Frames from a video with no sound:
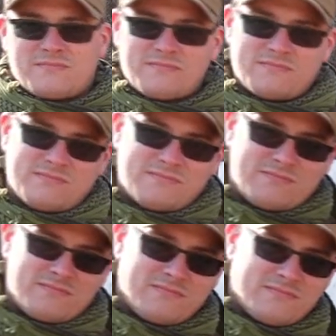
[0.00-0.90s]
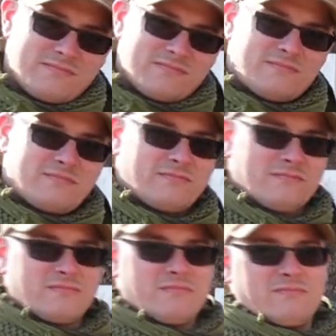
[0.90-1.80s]

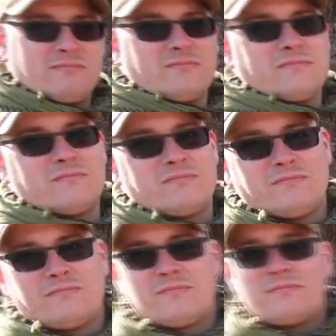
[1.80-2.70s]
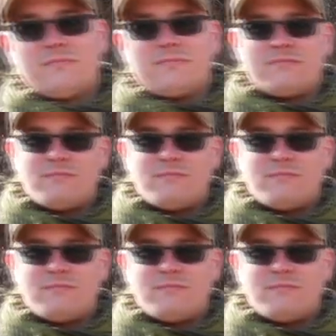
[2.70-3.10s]
(not speaking)